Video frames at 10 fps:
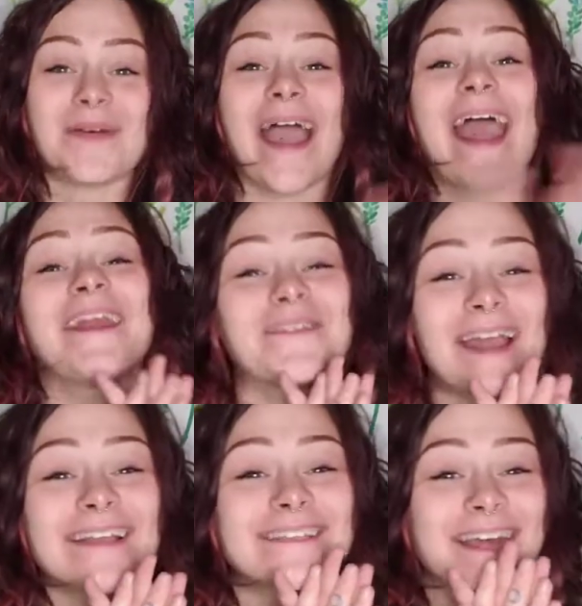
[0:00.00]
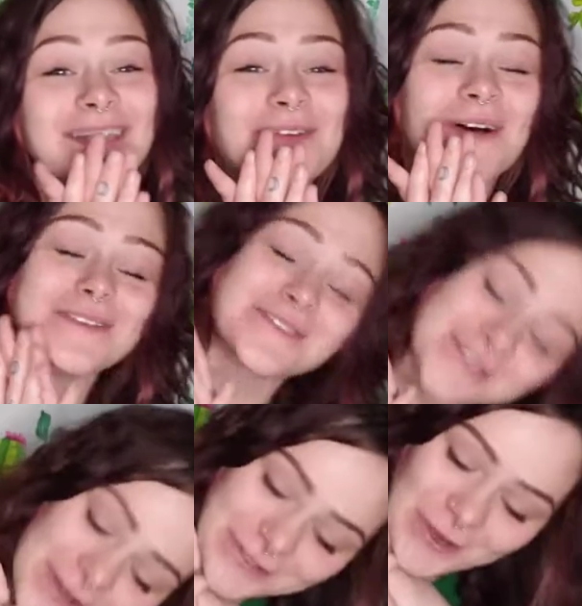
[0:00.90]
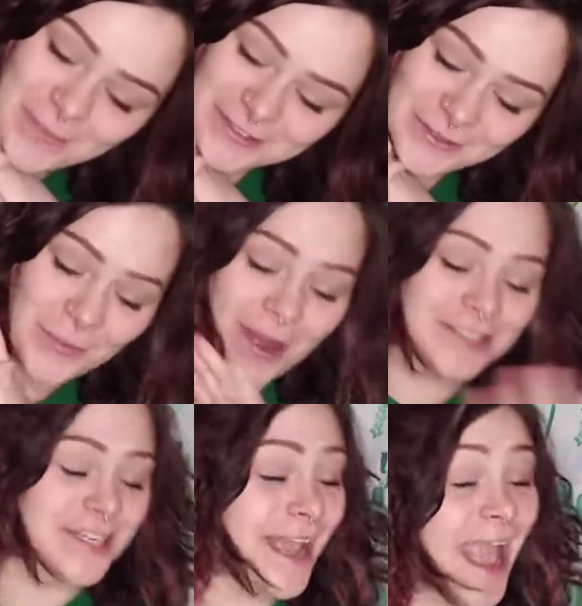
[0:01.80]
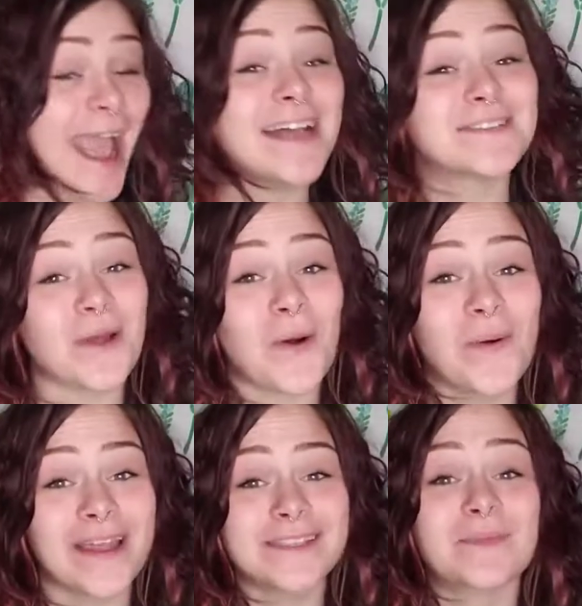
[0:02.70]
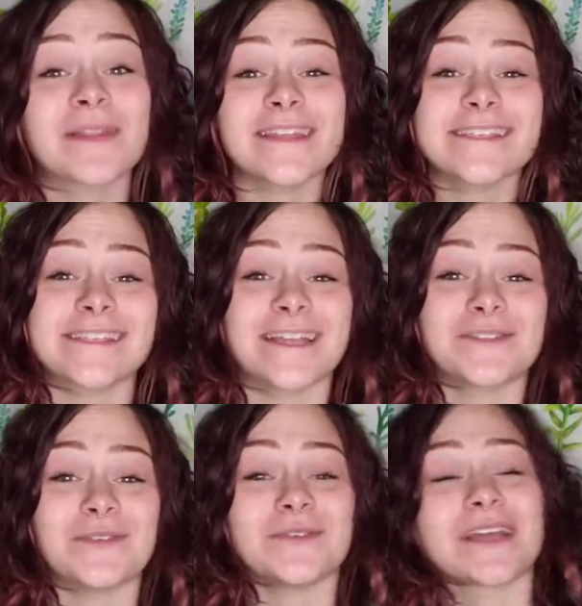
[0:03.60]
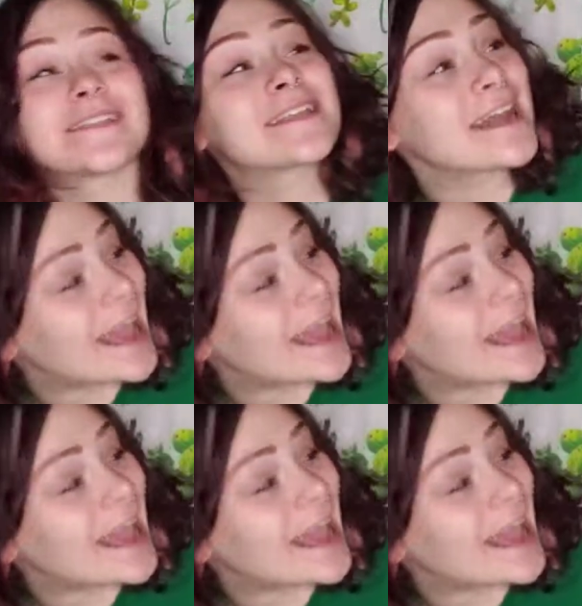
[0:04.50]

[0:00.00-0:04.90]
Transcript: But anyways, thank you all so much for watching. As always, please stay tuned because